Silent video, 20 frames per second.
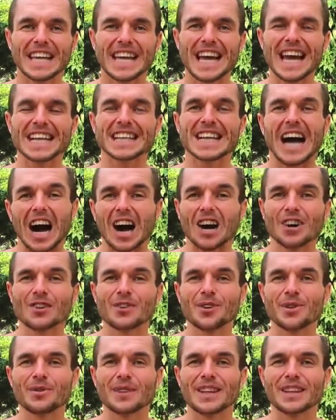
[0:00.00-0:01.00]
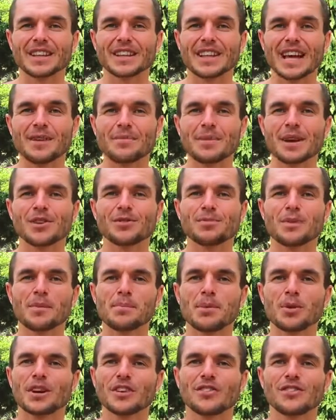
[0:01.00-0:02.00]
get hungry within the day because
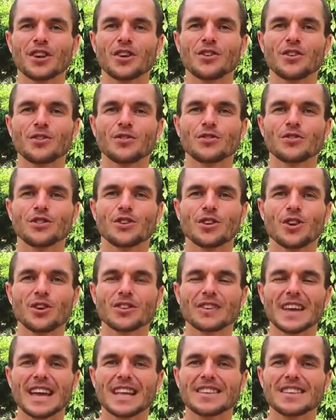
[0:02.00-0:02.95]
my body's so used to not